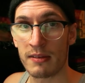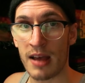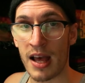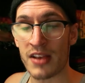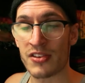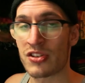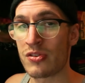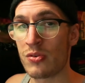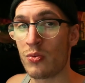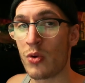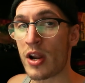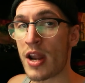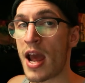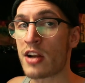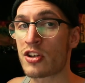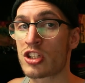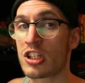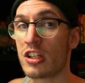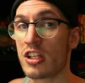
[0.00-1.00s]
as to what
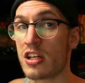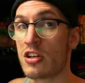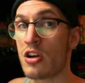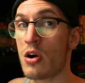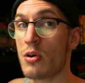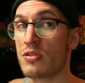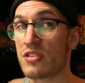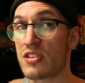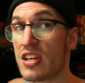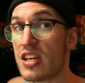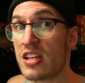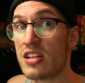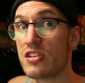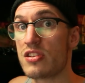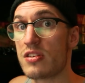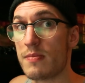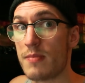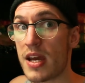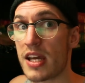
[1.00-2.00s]
actually goes
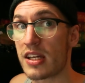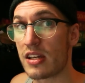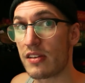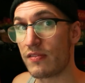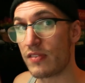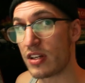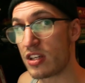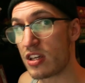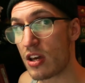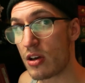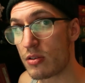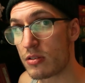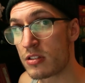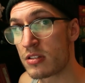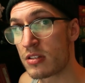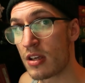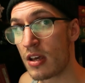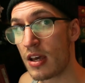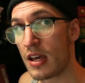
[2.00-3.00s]
into making
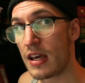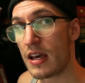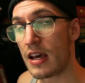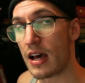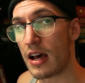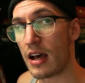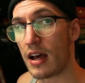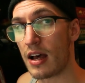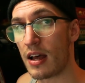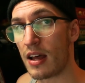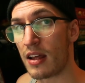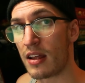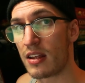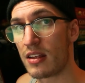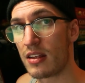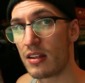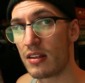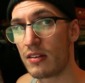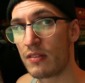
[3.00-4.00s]
videos,
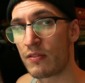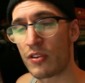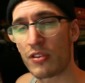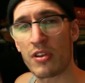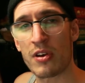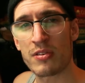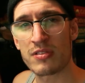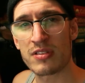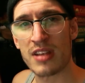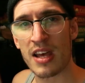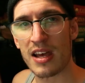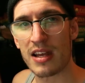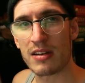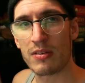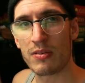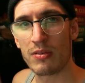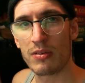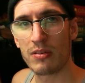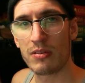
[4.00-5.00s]
for those
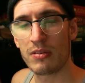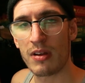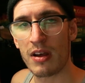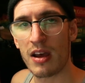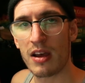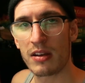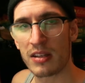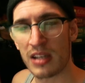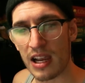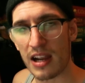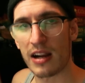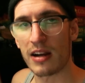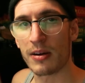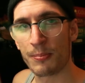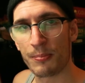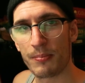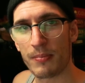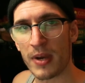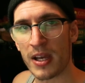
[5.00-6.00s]
that
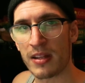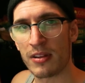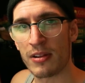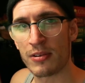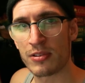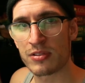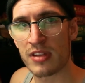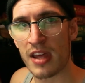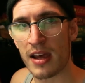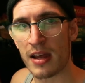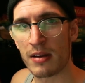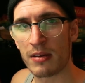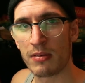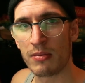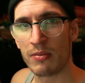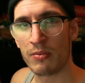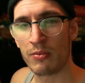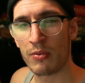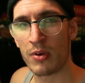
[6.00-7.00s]
care and those that
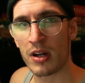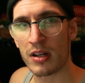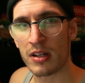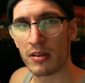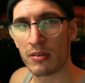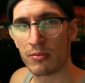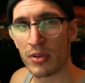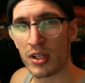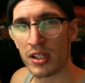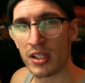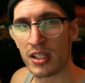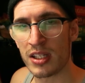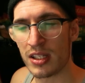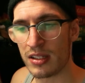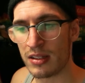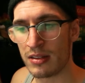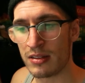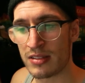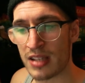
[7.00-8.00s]
want to
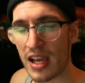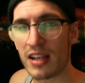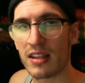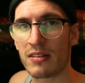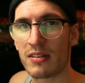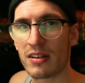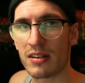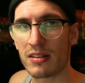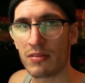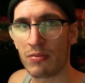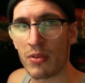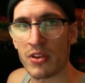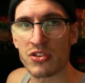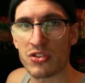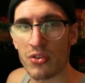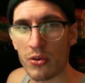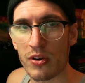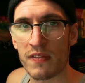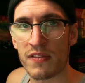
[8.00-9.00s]
really take this
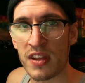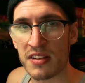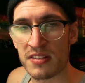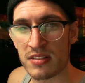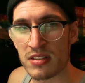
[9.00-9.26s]
sort of thing